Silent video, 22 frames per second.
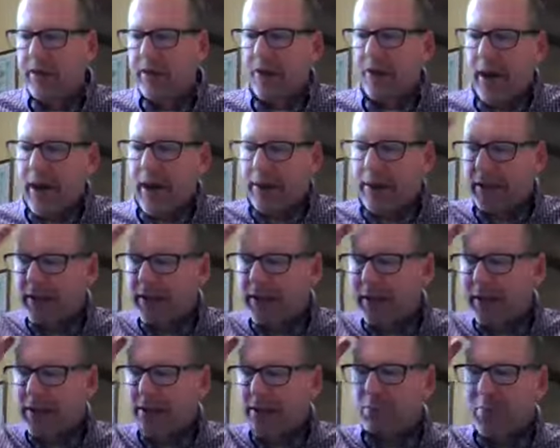Finally,
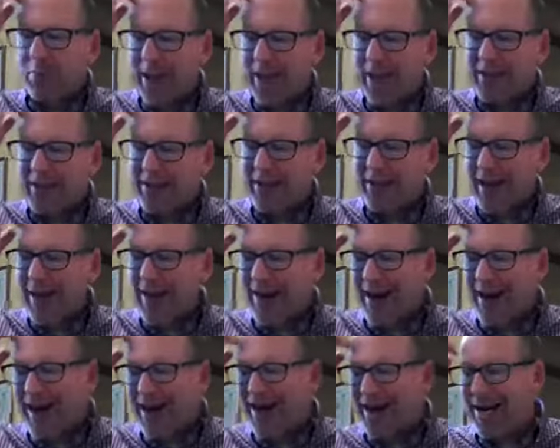let's
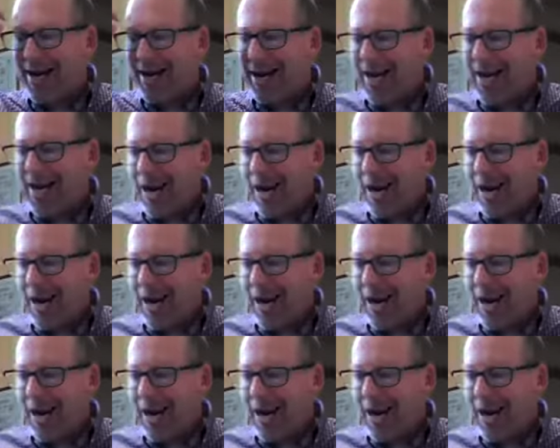meditate on,